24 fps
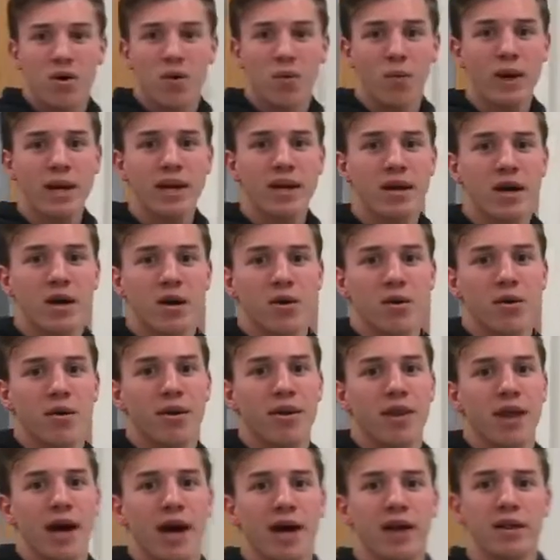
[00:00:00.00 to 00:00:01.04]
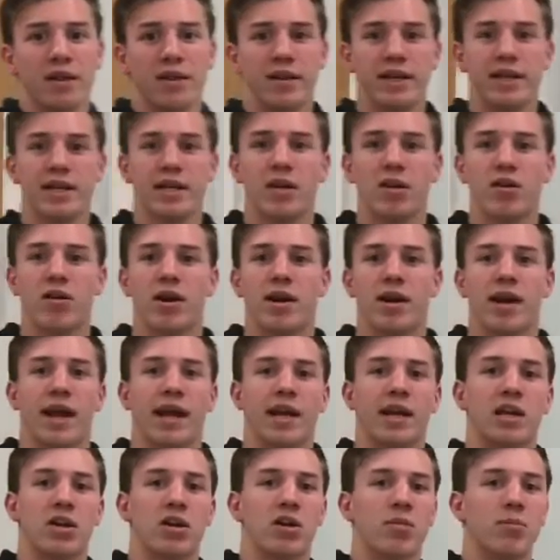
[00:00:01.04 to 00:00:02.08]
We know that linear and
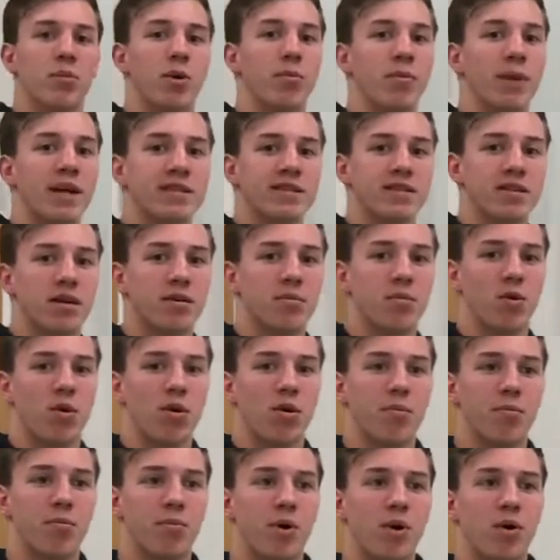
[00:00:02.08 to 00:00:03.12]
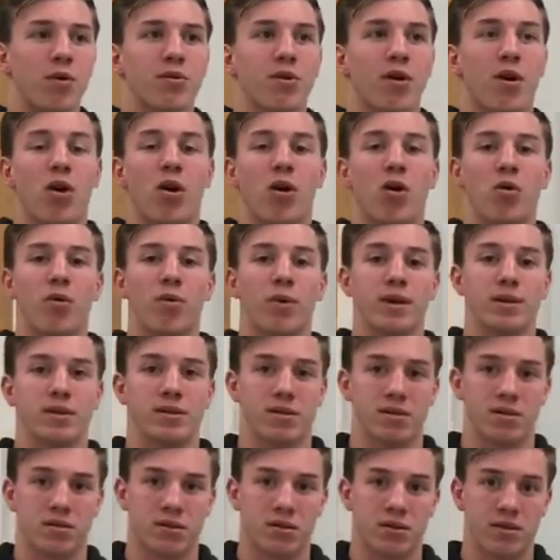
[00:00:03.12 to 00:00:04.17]
angular momentum are both
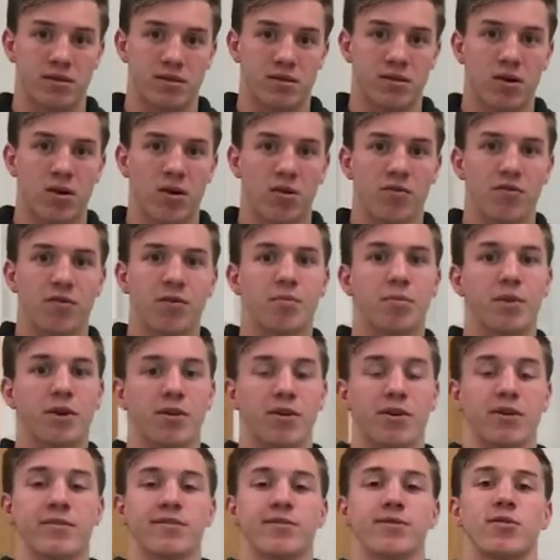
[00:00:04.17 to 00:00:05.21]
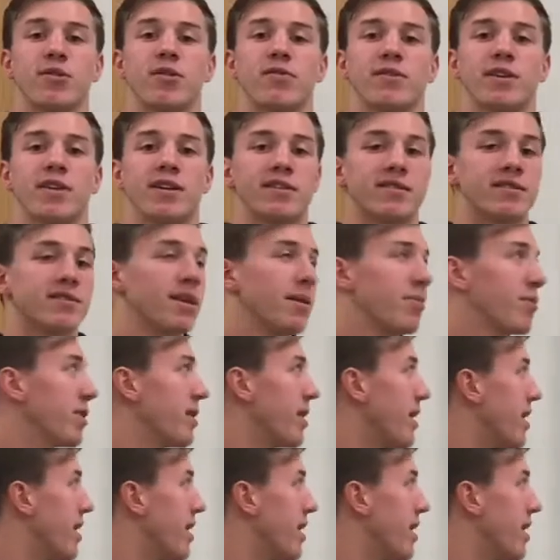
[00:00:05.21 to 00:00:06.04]
always conserved, but are conserved as separate